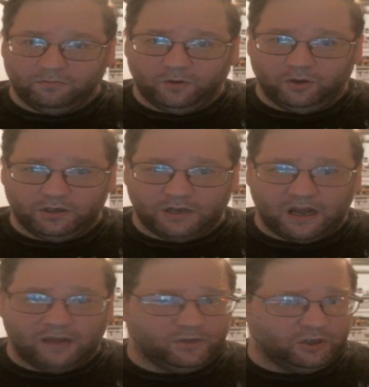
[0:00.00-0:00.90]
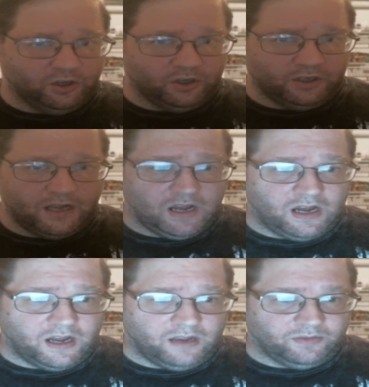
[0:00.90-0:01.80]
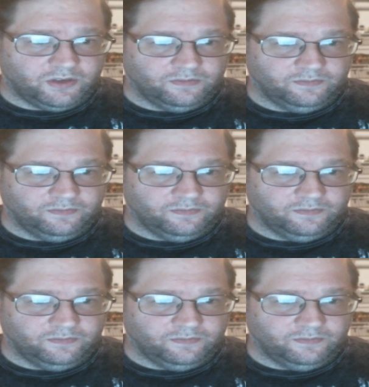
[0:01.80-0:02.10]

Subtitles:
Good times, good times.